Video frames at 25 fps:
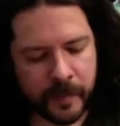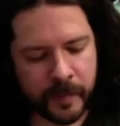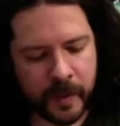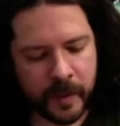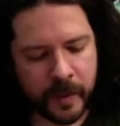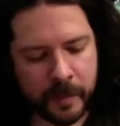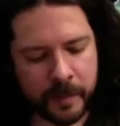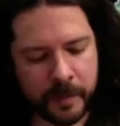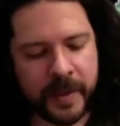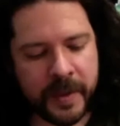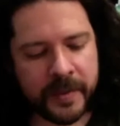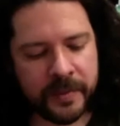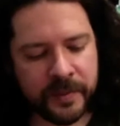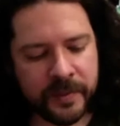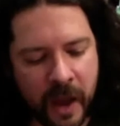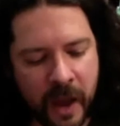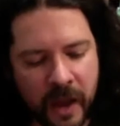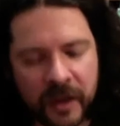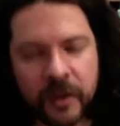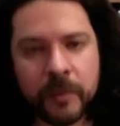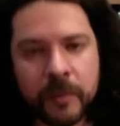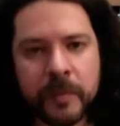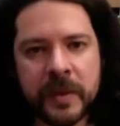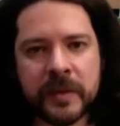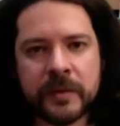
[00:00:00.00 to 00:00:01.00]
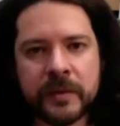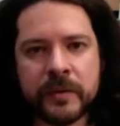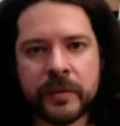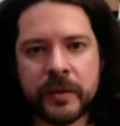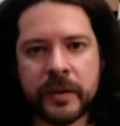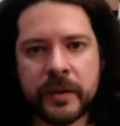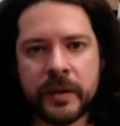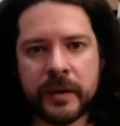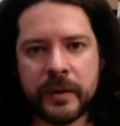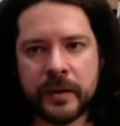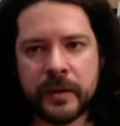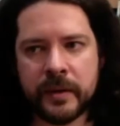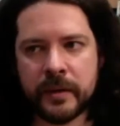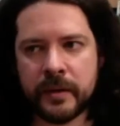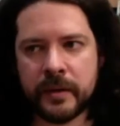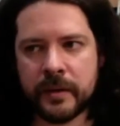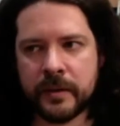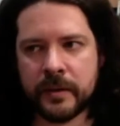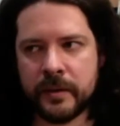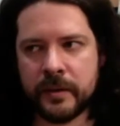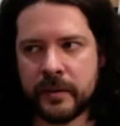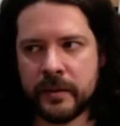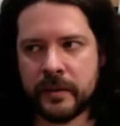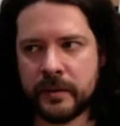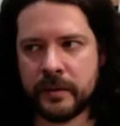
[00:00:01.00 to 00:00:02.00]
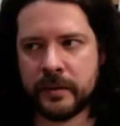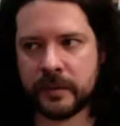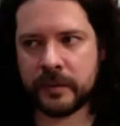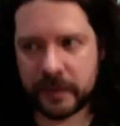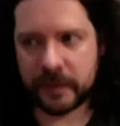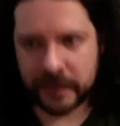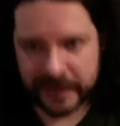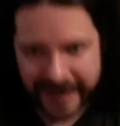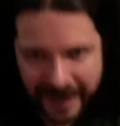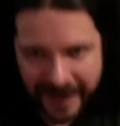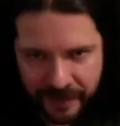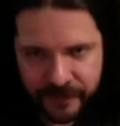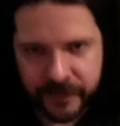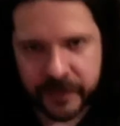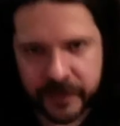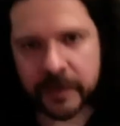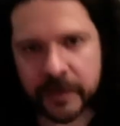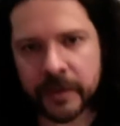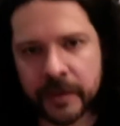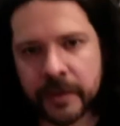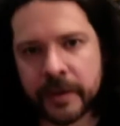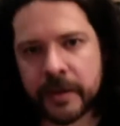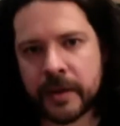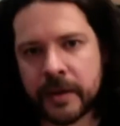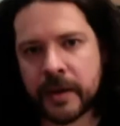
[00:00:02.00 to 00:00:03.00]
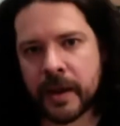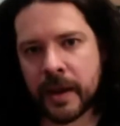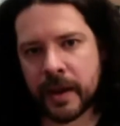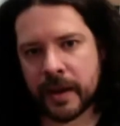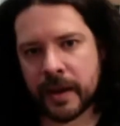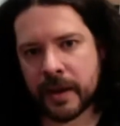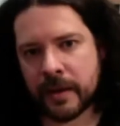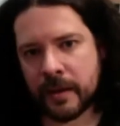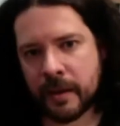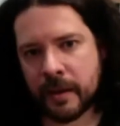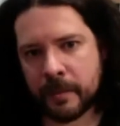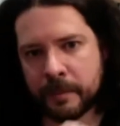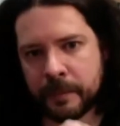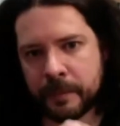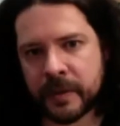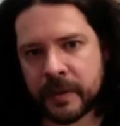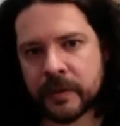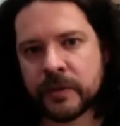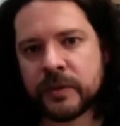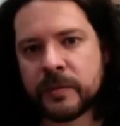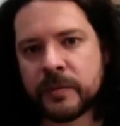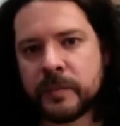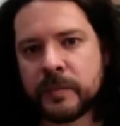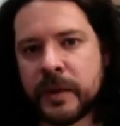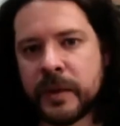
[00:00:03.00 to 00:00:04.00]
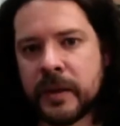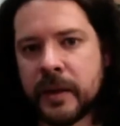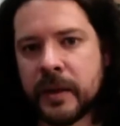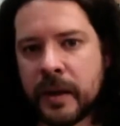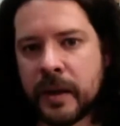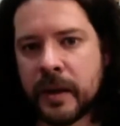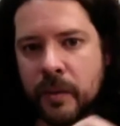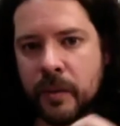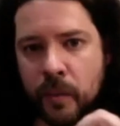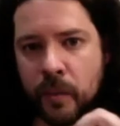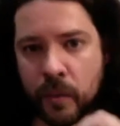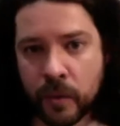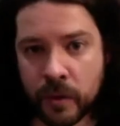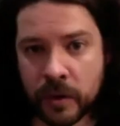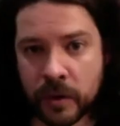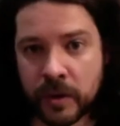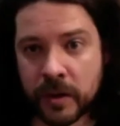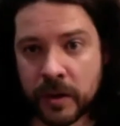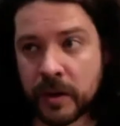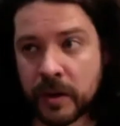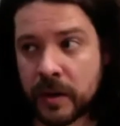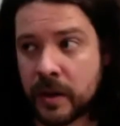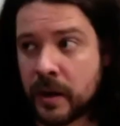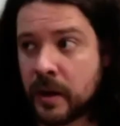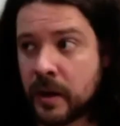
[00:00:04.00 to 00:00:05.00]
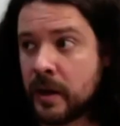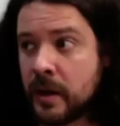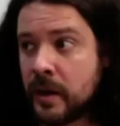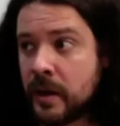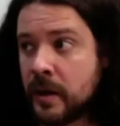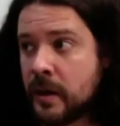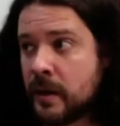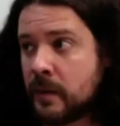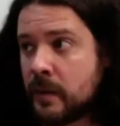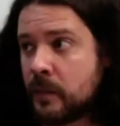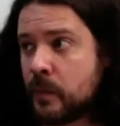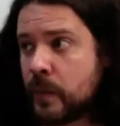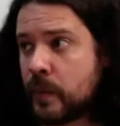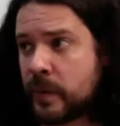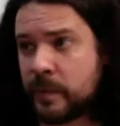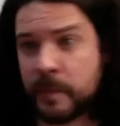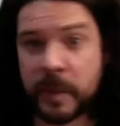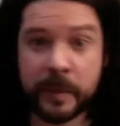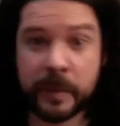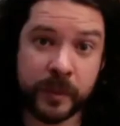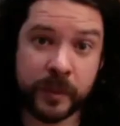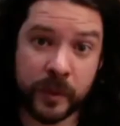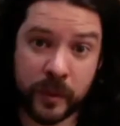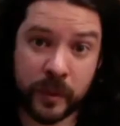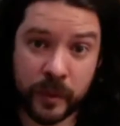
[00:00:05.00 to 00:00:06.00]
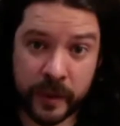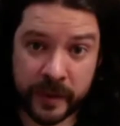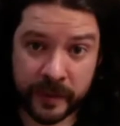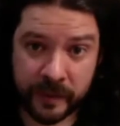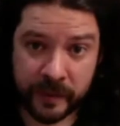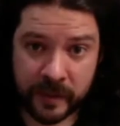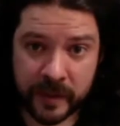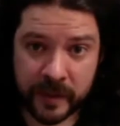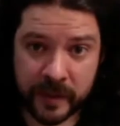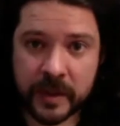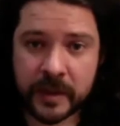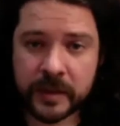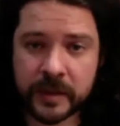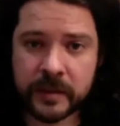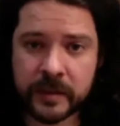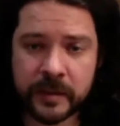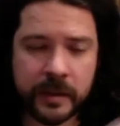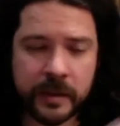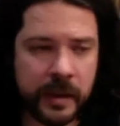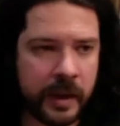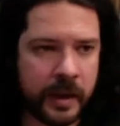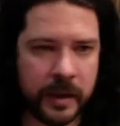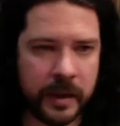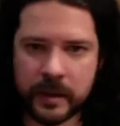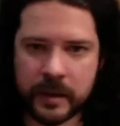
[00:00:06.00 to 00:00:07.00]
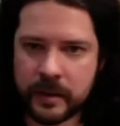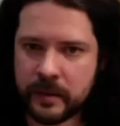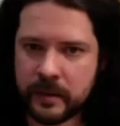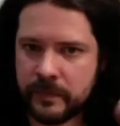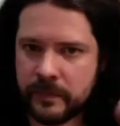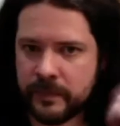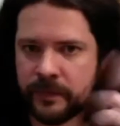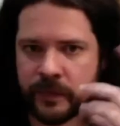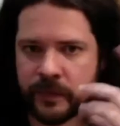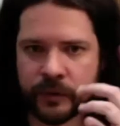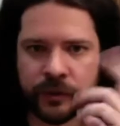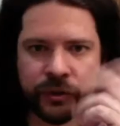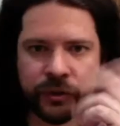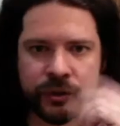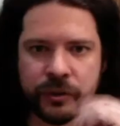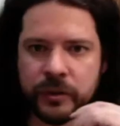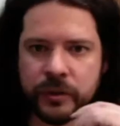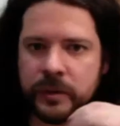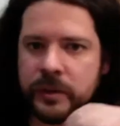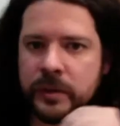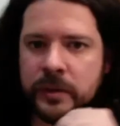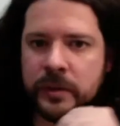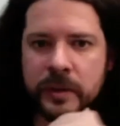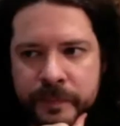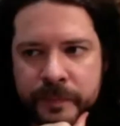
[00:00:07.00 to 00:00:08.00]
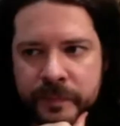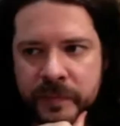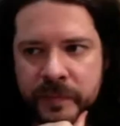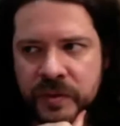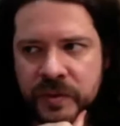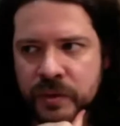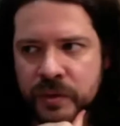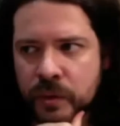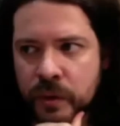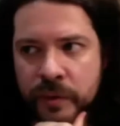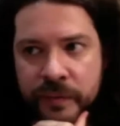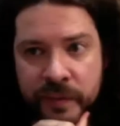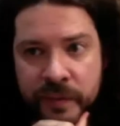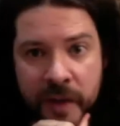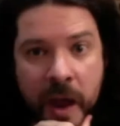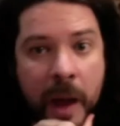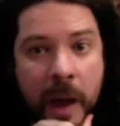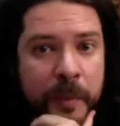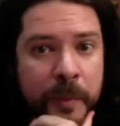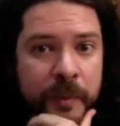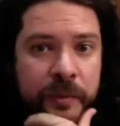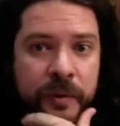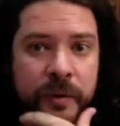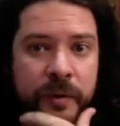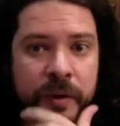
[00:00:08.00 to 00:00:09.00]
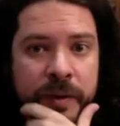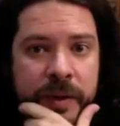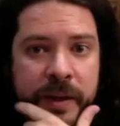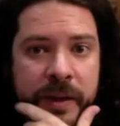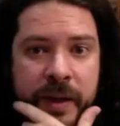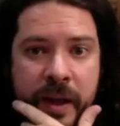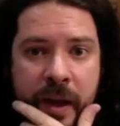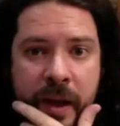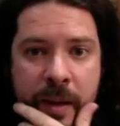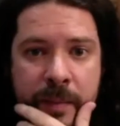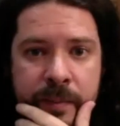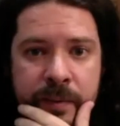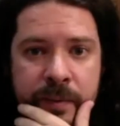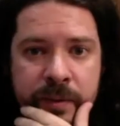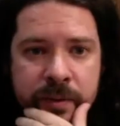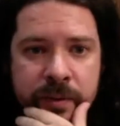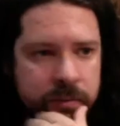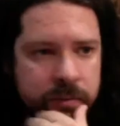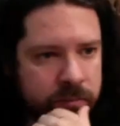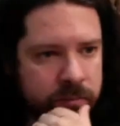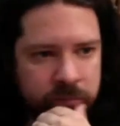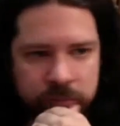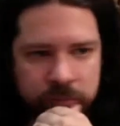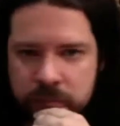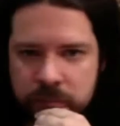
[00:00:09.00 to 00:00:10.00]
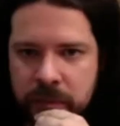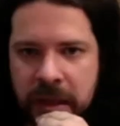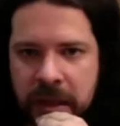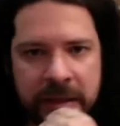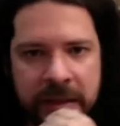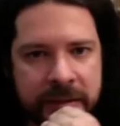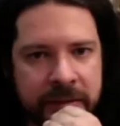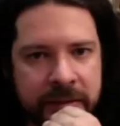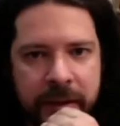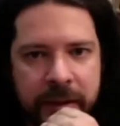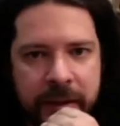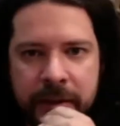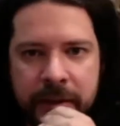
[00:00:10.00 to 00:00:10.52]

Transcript: but documentary definitely like appeals me. Work with people in need, like for sure. So if the opportunity comes, I'll take